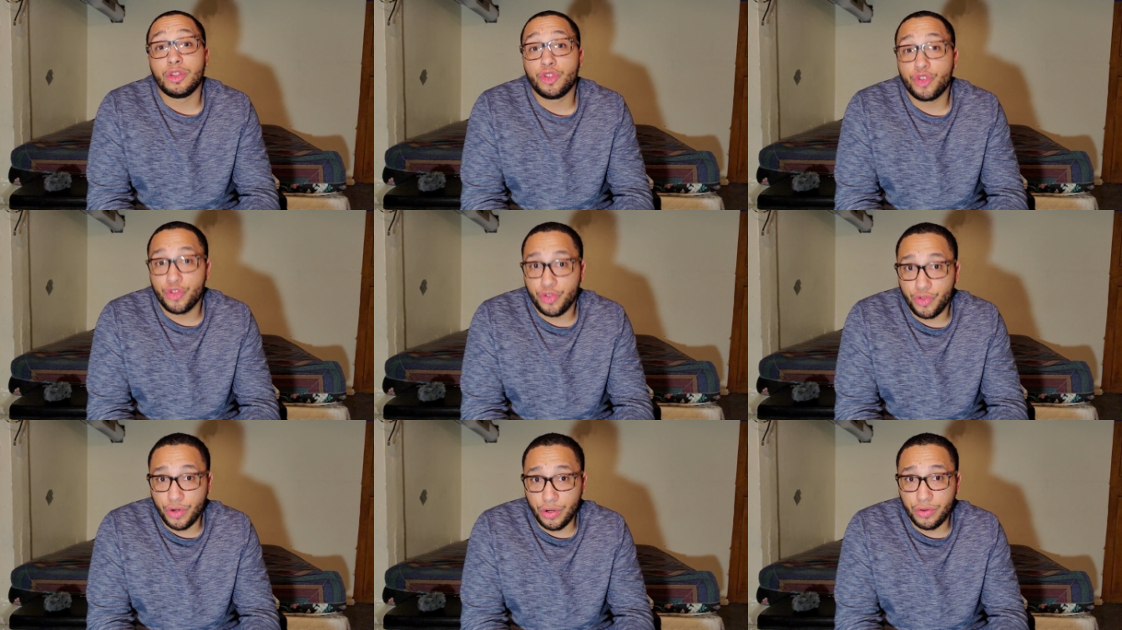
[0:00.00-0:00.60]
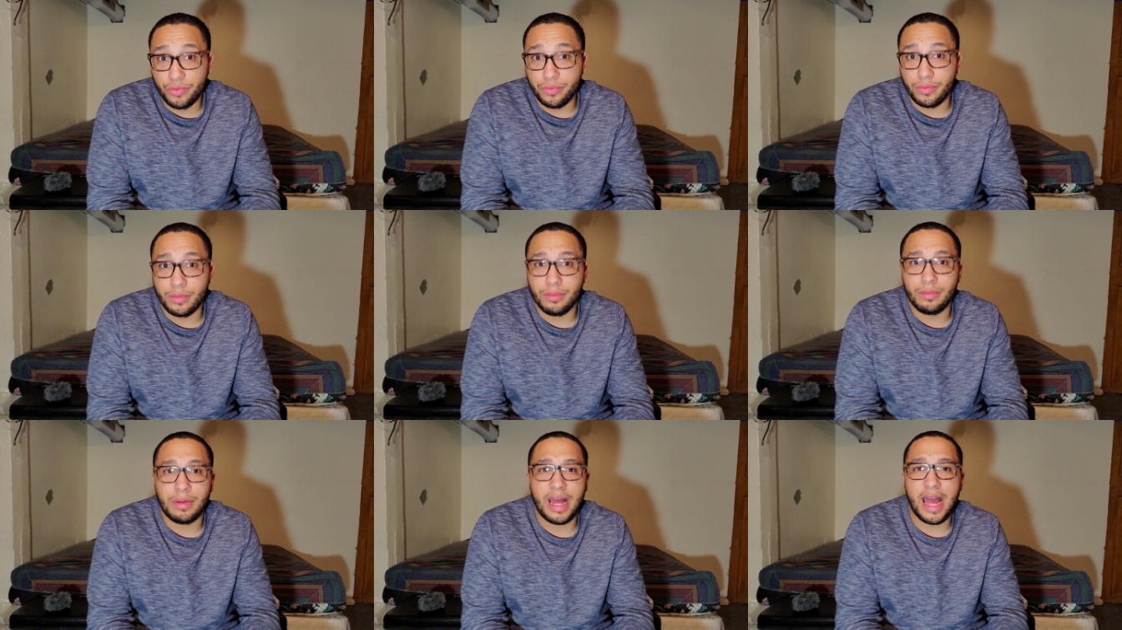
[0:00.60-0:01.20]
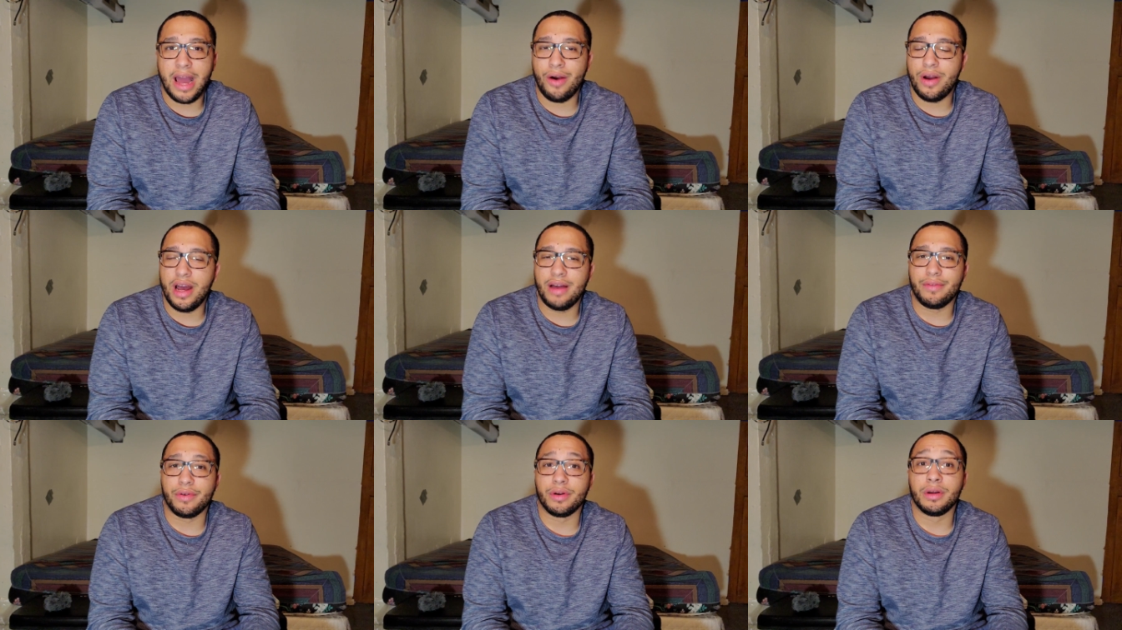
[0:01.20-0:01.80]
True.
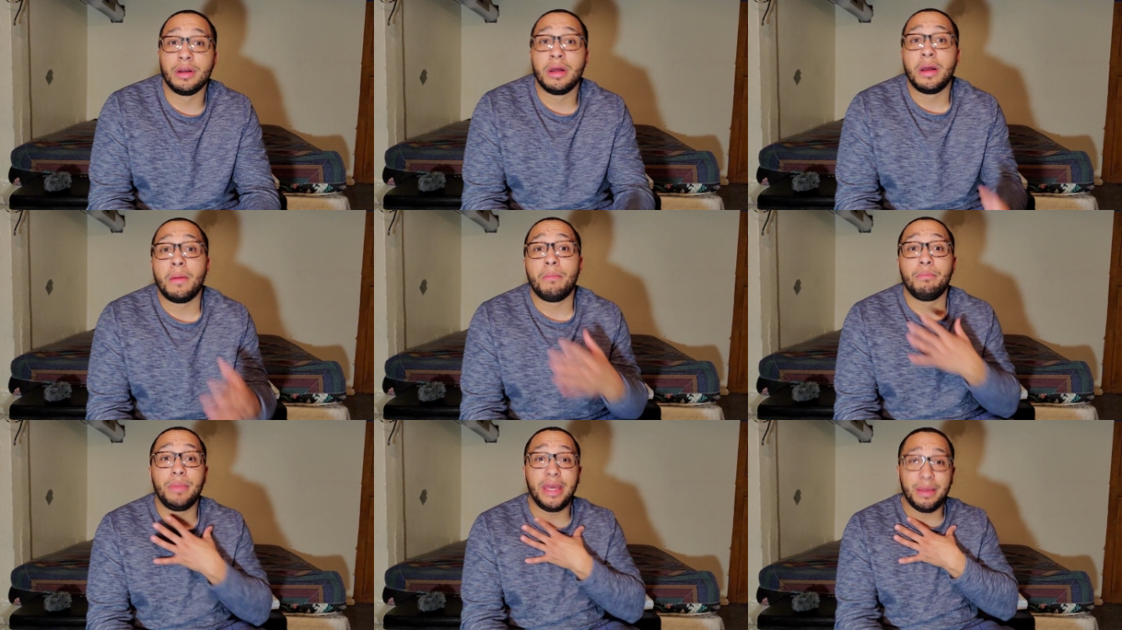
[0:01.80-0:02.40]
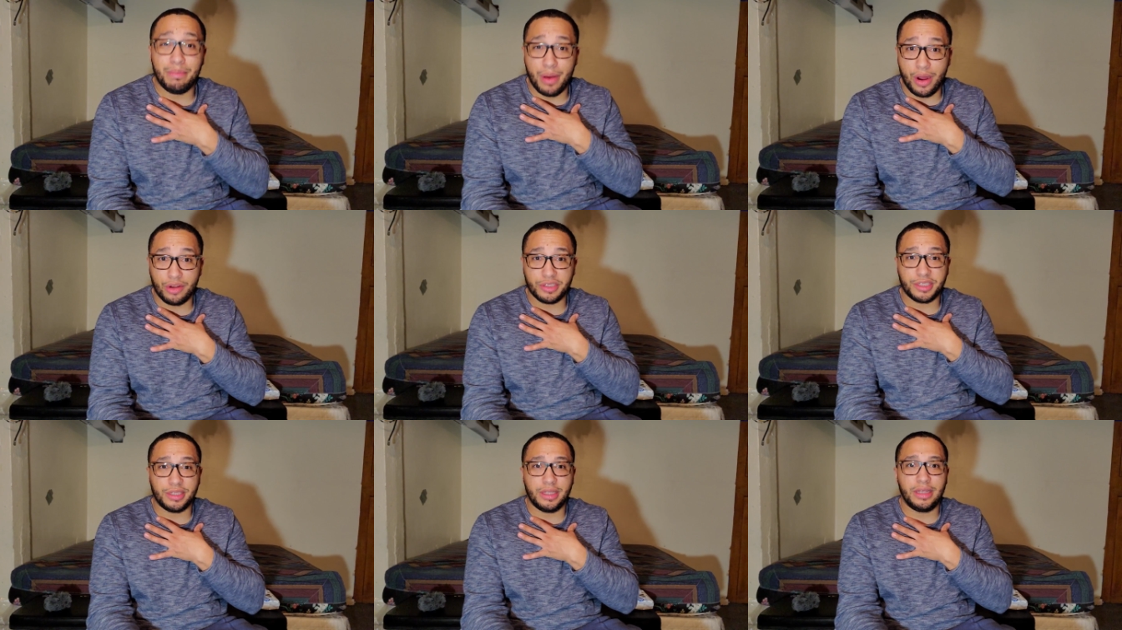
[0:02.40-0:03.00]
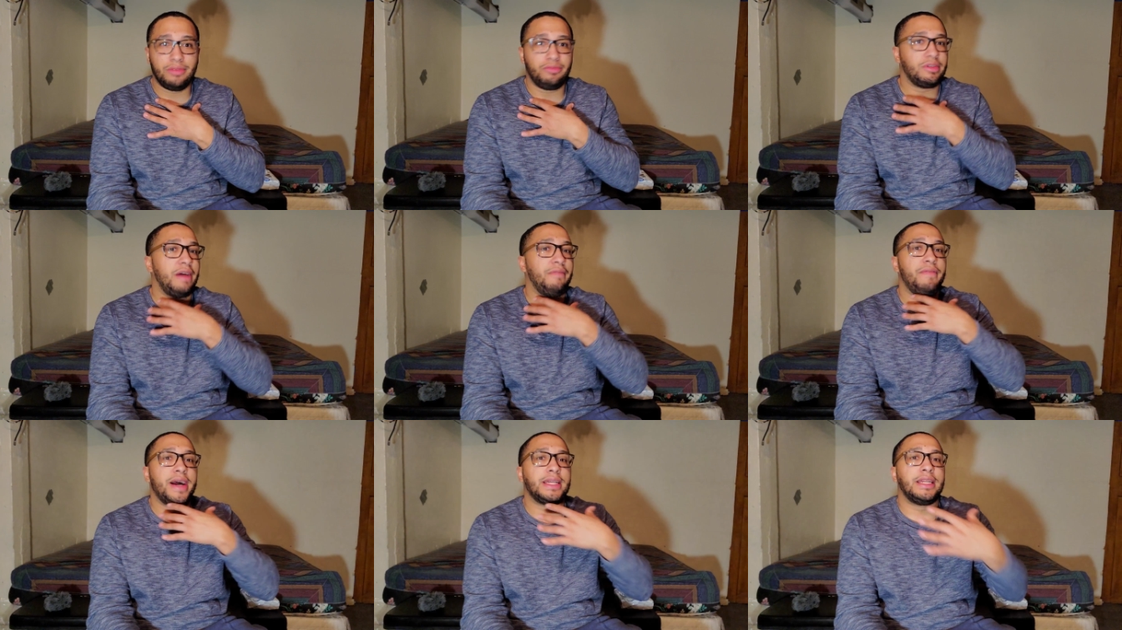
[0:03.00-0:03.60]
However, me personally, when I
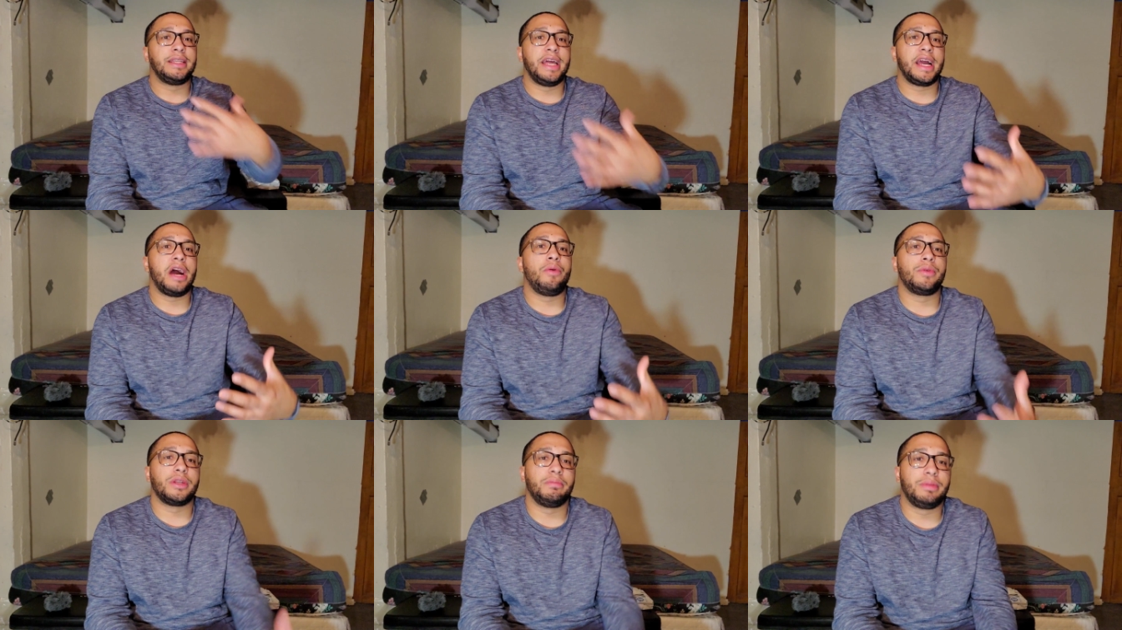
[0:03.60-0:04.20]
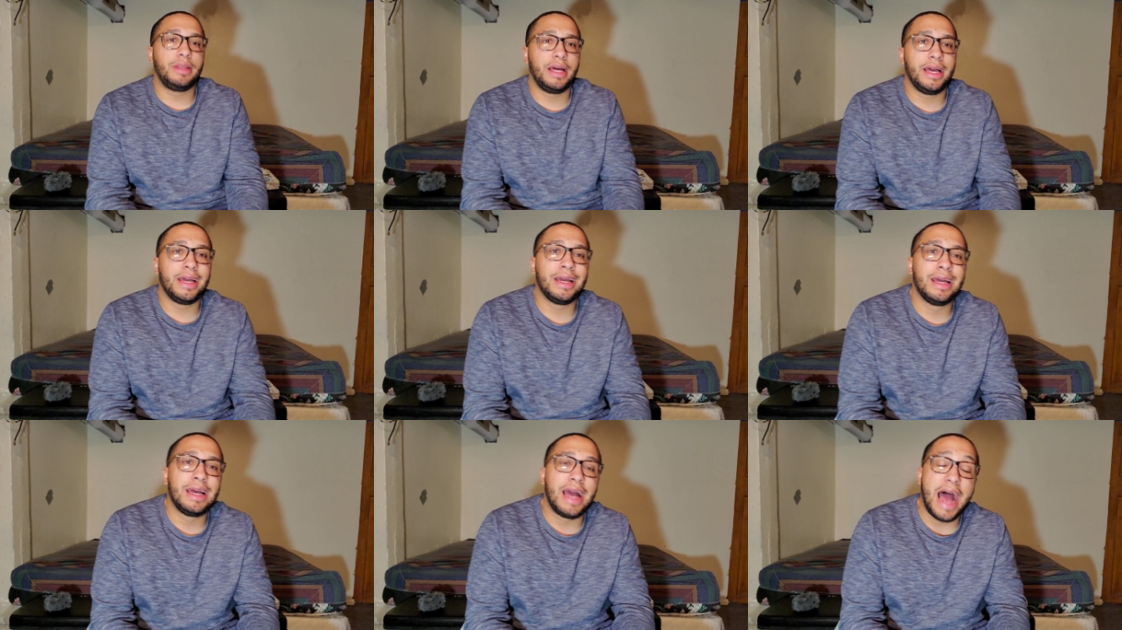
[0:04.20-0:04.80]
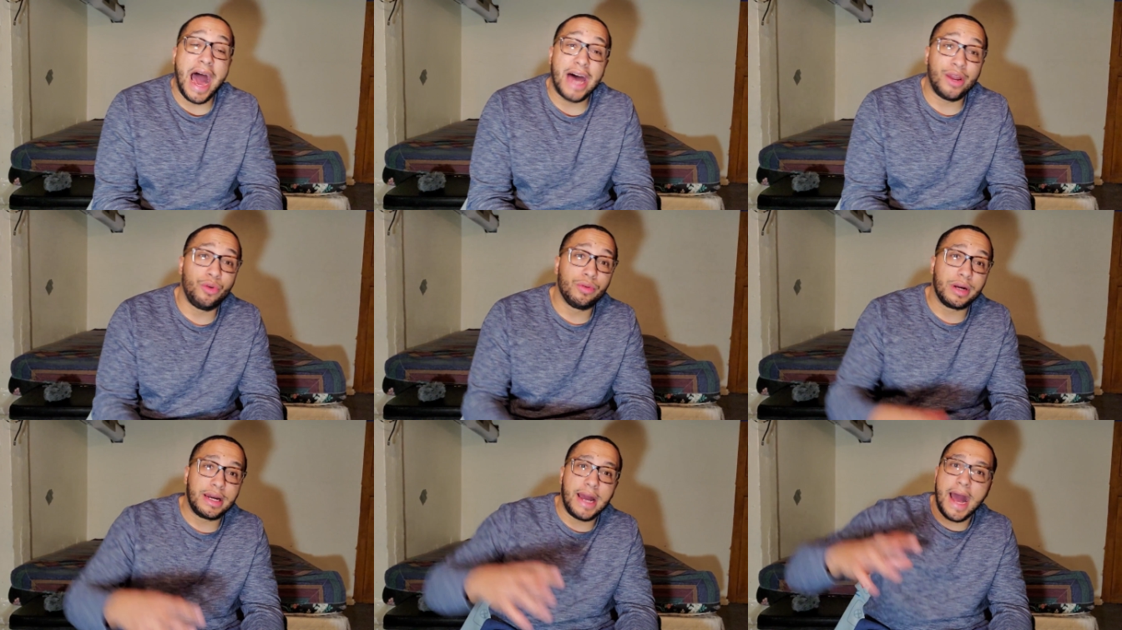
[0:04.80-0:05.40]
find a deck I want to play, I
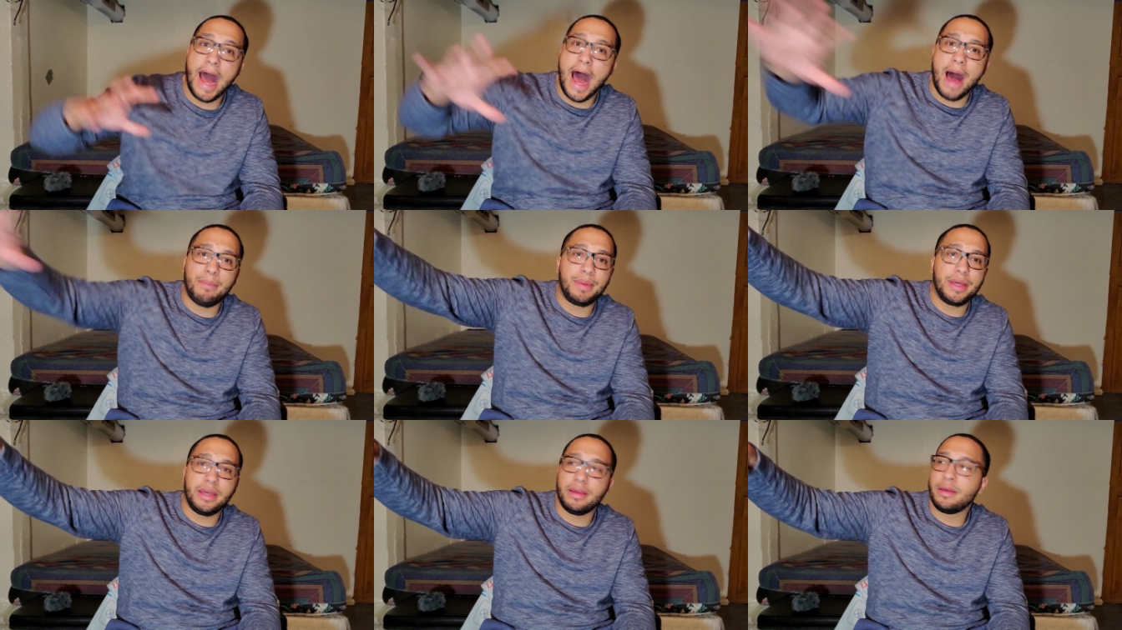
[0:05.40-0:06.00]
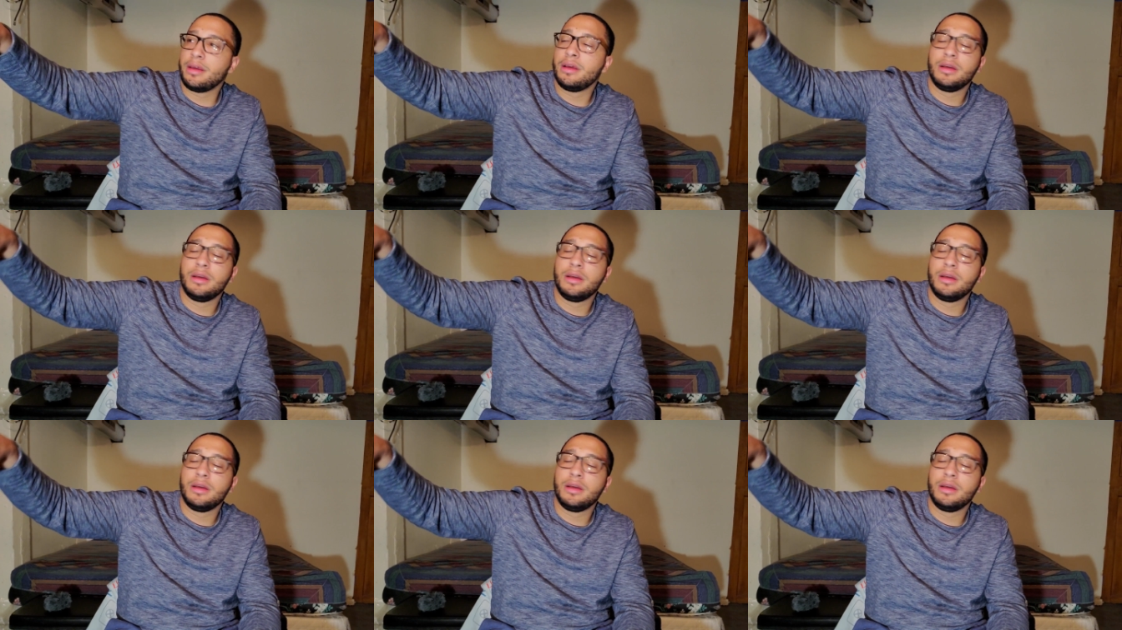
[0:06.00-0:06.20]
don't copy